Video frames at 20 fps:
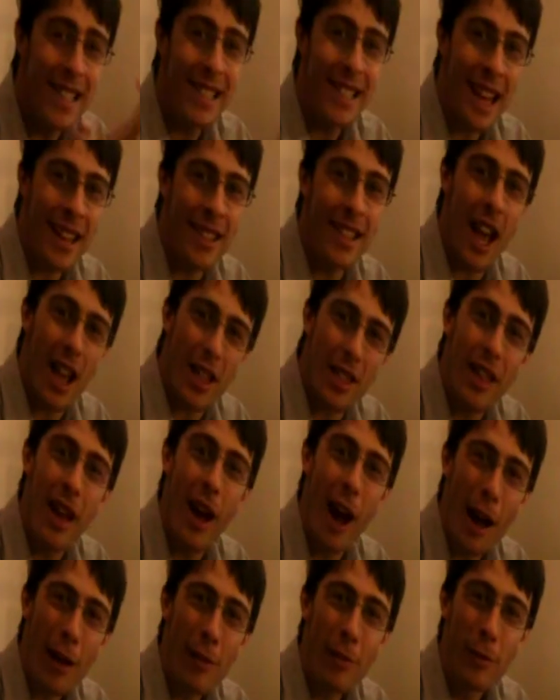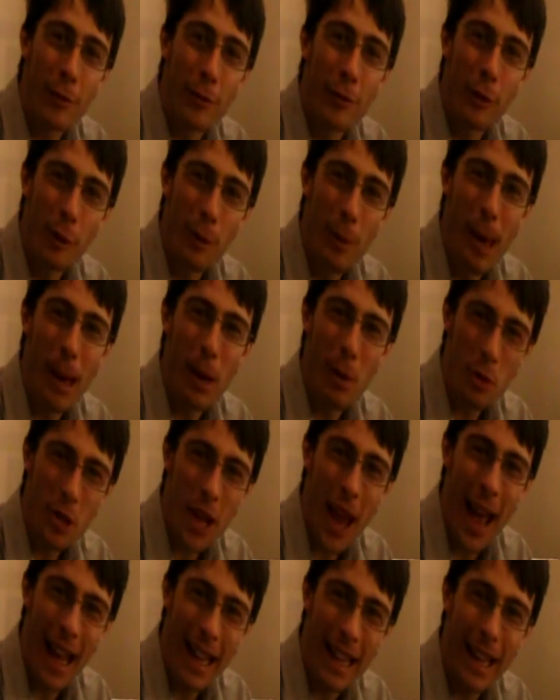sounds like the guy from Full Metal
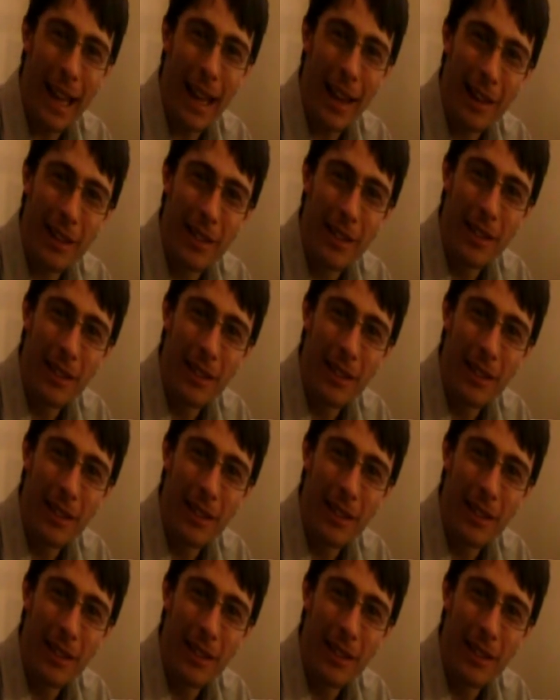Jacket.